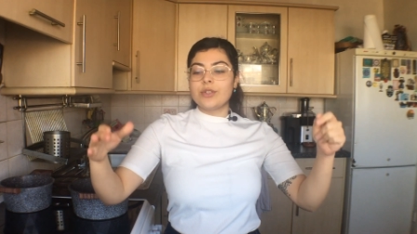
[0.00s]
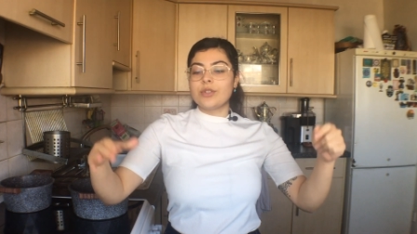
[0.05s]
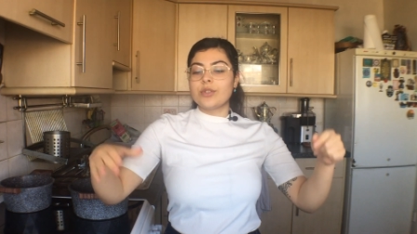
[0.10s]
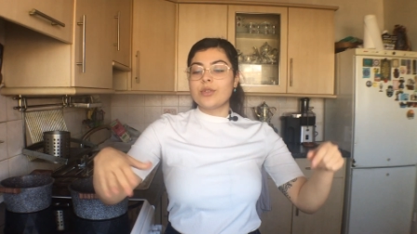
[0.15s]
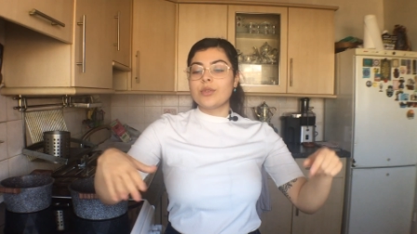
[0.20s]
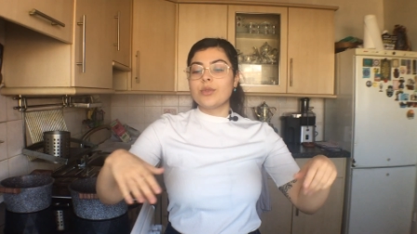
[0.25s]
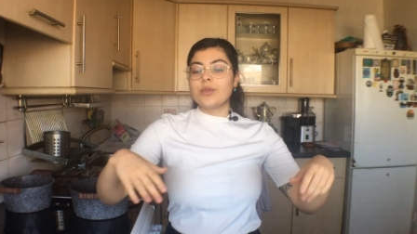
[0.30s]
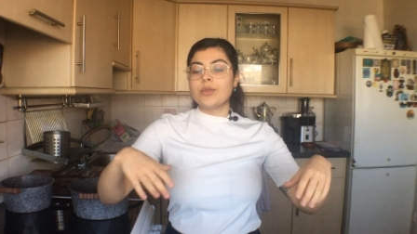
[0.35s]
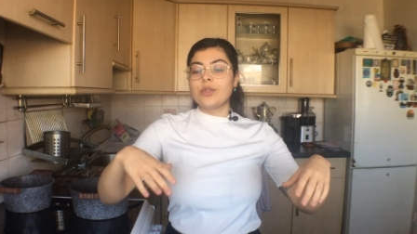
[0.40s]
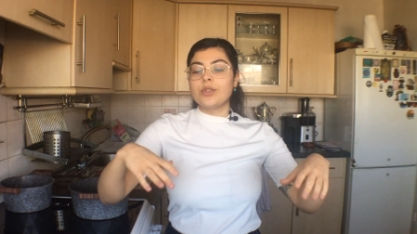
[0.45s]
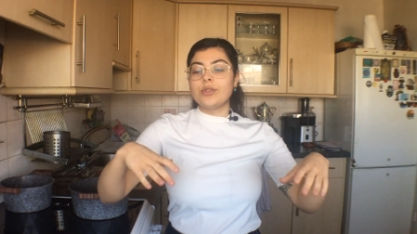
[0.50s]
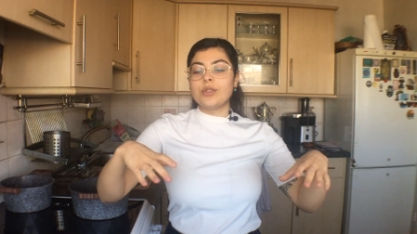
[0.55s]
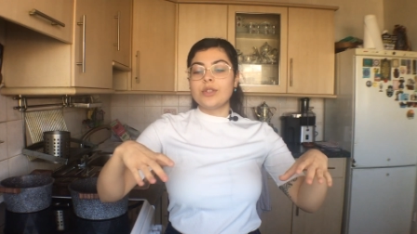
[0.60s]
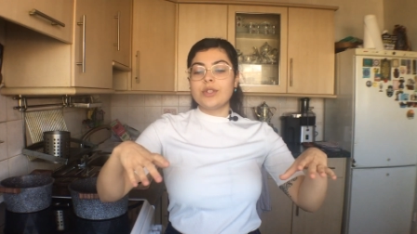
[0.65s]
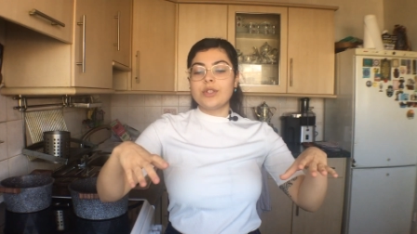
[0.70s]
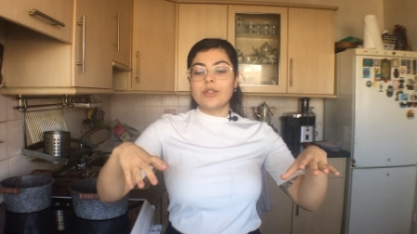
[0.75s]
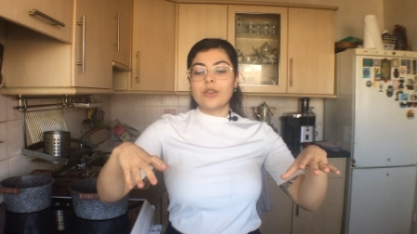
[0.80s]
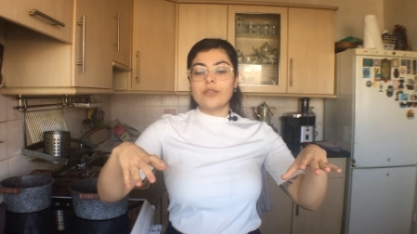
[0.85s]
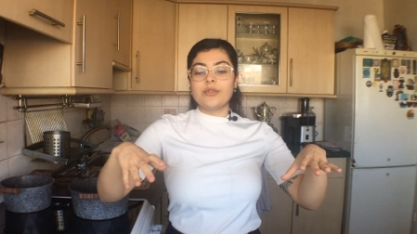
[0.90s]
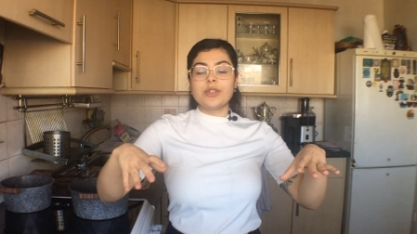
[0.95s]
so you need
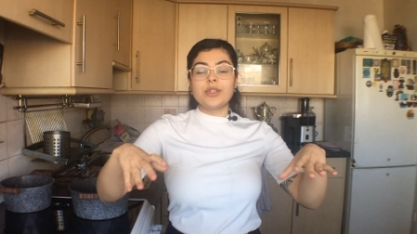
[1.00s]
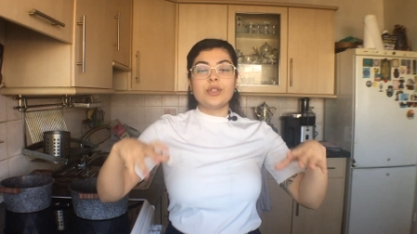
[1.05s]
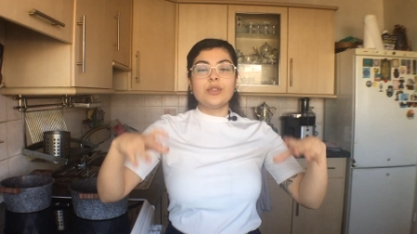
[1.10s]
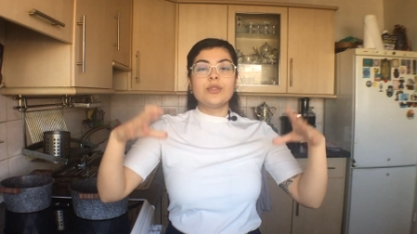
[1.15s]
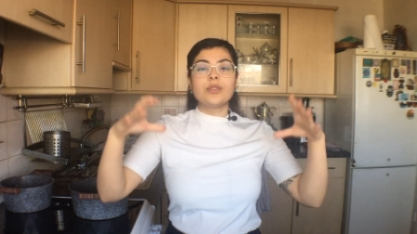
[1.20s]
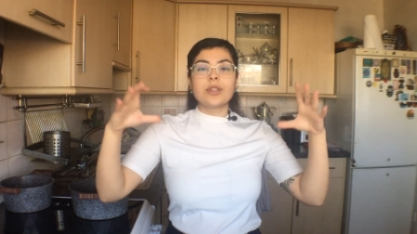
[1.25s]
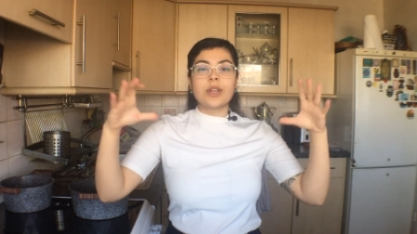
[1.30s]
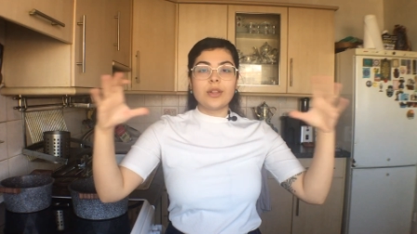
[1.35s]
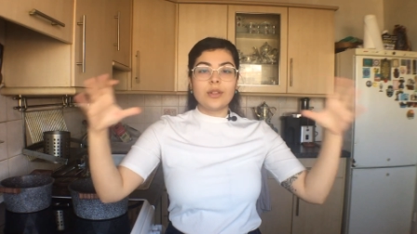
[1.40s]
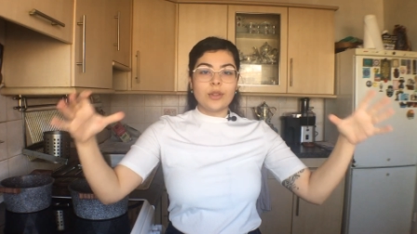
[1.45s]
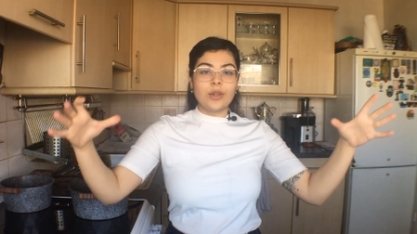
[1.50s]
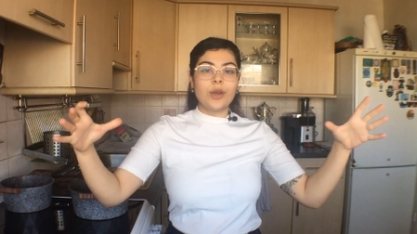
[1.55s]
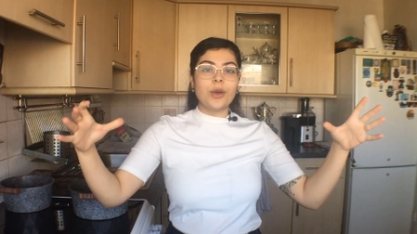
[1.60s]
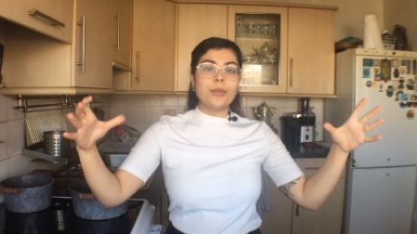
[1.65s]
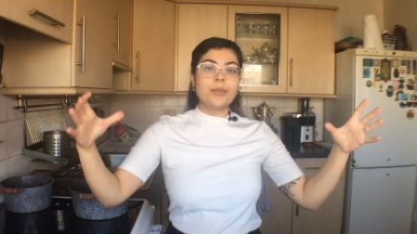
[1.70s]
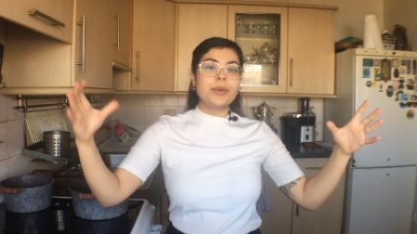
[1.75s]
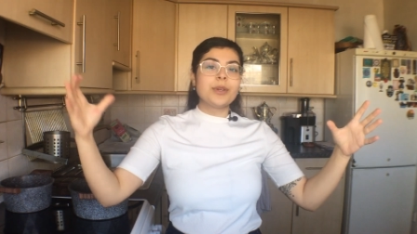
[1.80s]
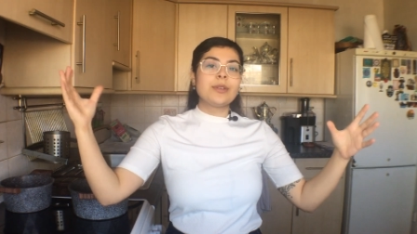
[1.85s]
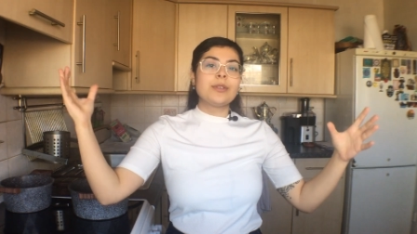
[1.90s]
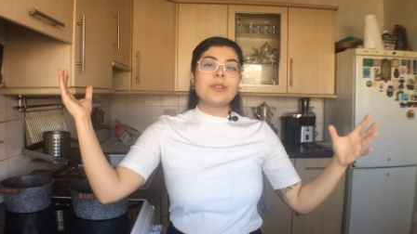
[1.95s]
to obviously use a lot
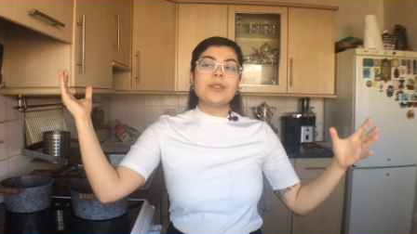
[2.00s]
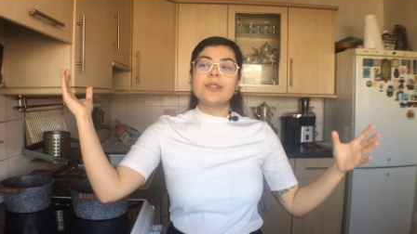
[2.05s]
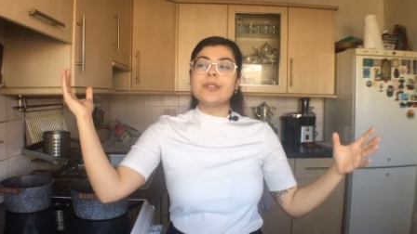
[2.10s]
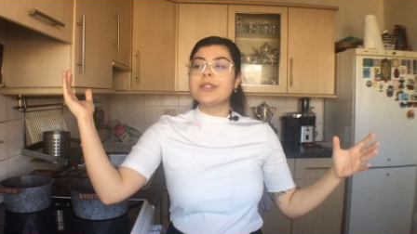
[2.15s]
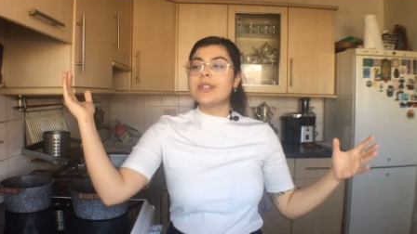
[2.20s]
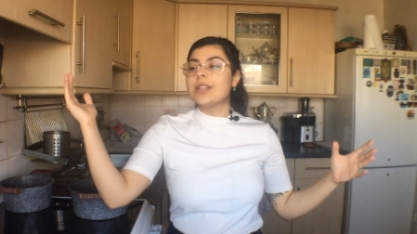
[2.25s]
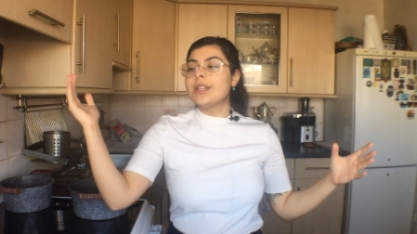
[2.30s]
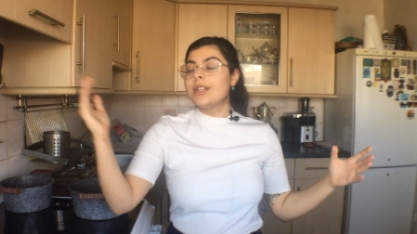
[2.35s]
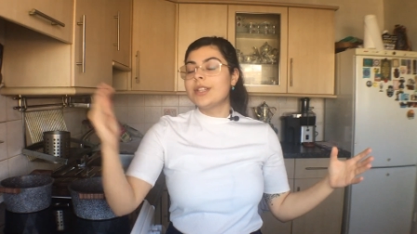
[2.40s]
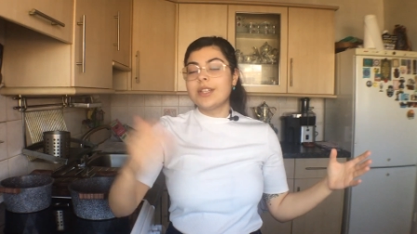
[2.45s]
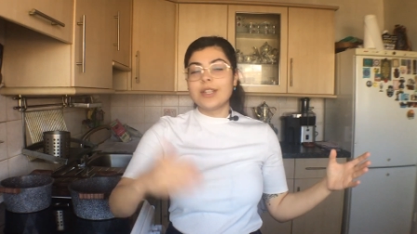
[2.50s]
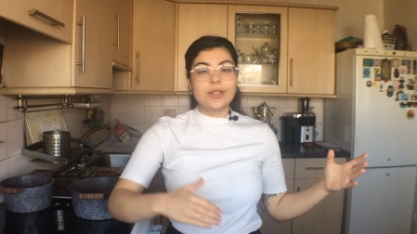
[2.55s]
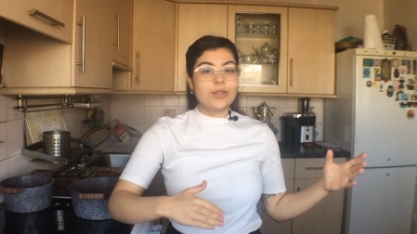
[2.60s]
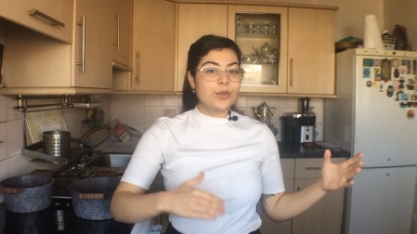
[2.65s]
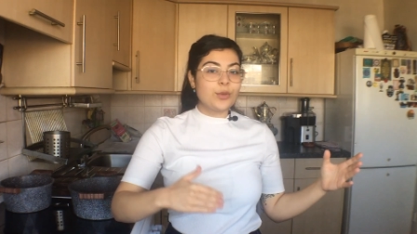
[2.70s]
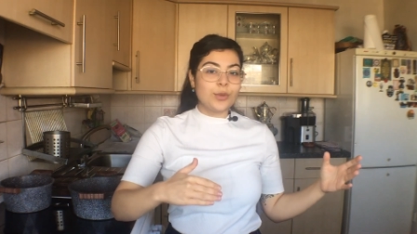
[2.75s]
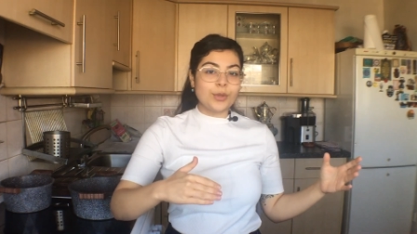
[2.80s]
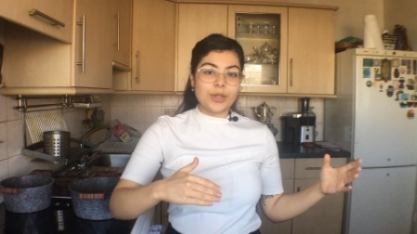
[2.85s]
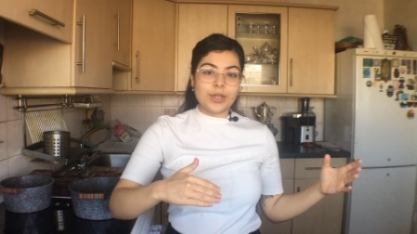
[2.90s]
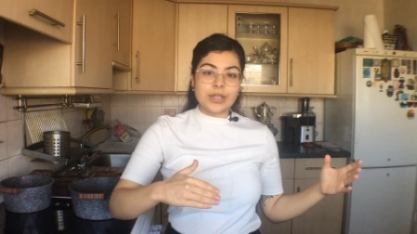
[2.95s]
because it
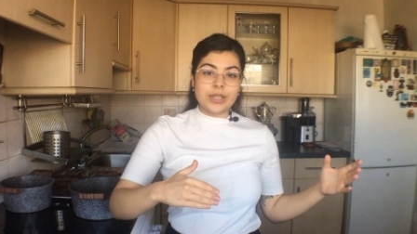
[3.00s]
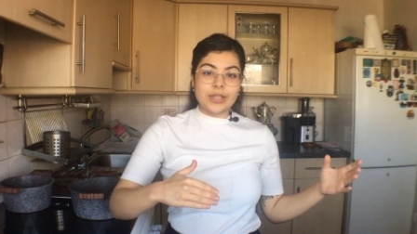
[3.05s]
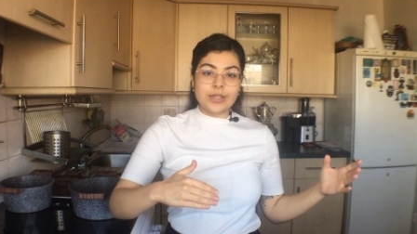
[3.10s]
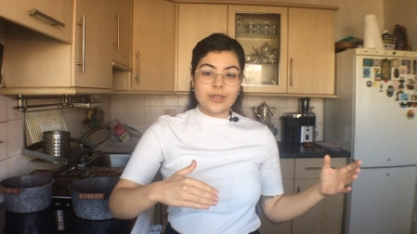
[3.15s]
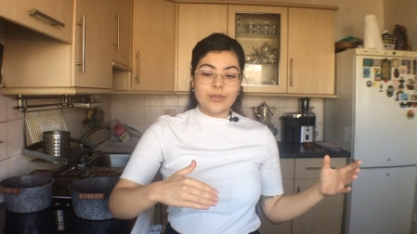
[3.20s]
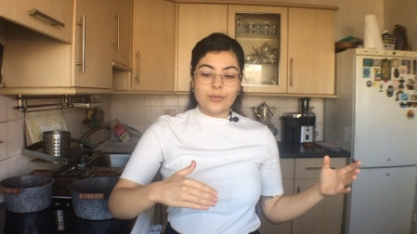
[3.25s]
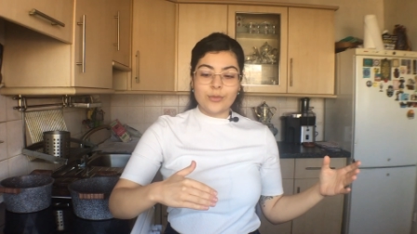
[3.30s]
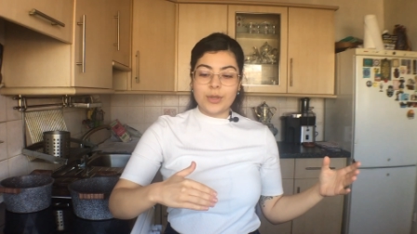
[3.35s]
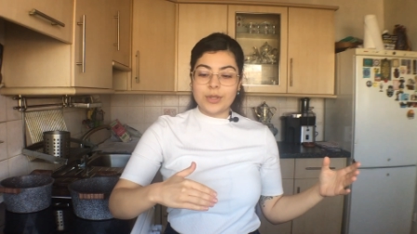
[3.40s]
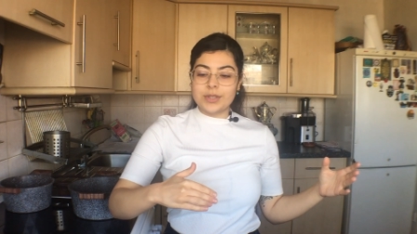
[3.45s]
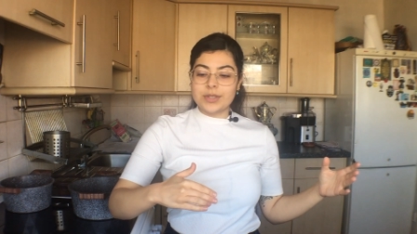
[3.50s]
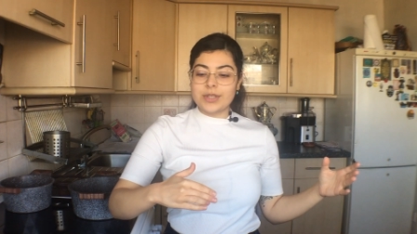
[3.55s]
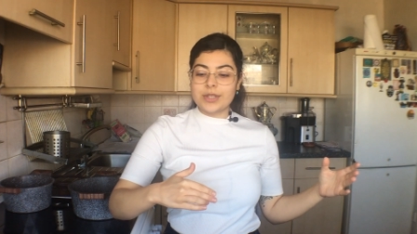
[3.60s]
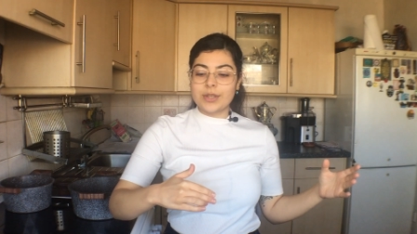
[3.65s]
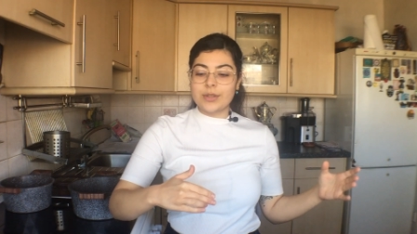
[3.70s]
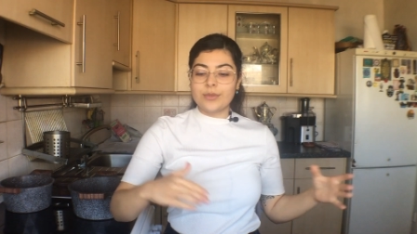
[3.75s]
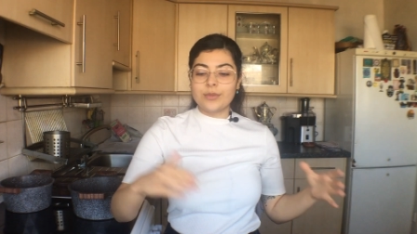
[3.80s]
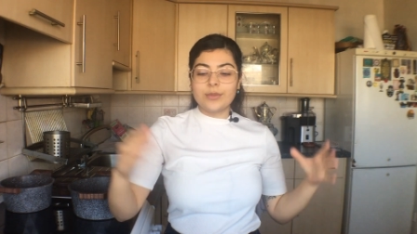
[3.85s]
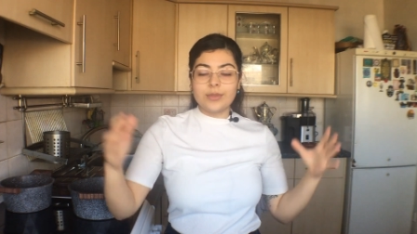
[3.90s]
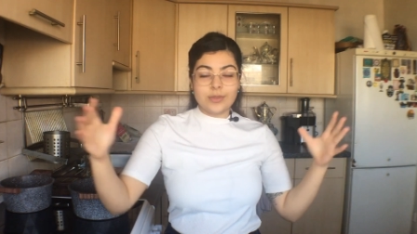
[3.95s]
totally wilts
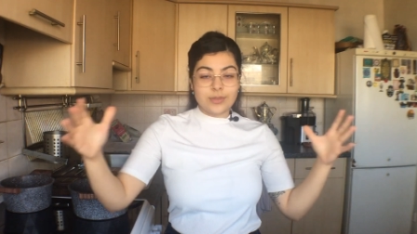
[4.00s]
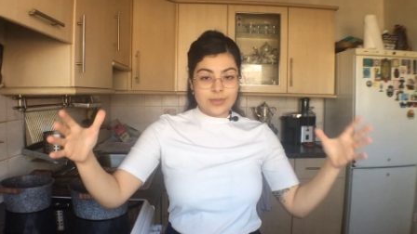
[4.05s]
down